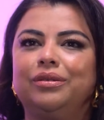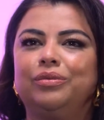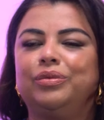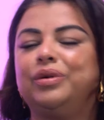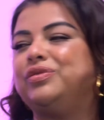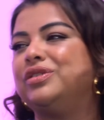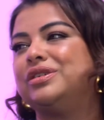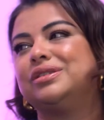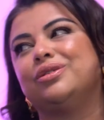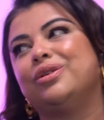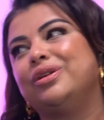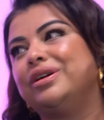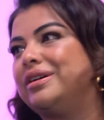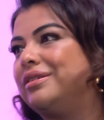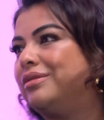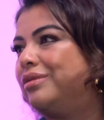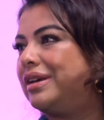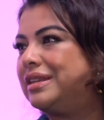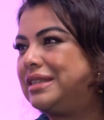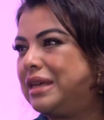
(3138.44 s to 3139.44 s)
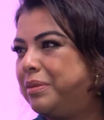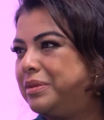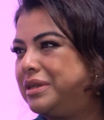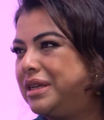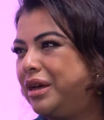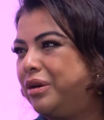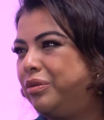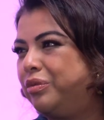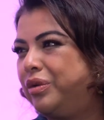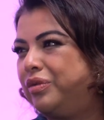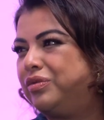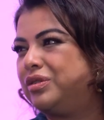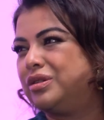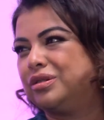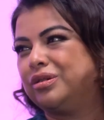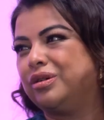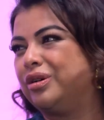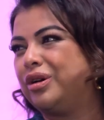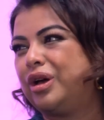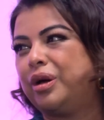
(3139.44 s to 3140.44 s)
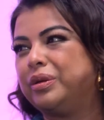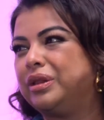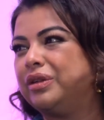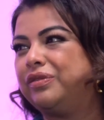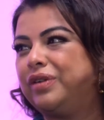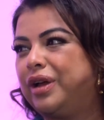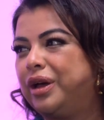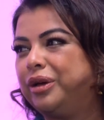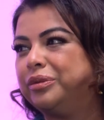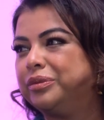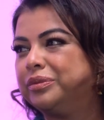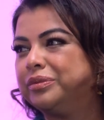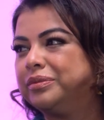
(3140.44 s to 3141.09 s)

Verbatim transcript: We've just got to accept it. We've just got to go with the flow.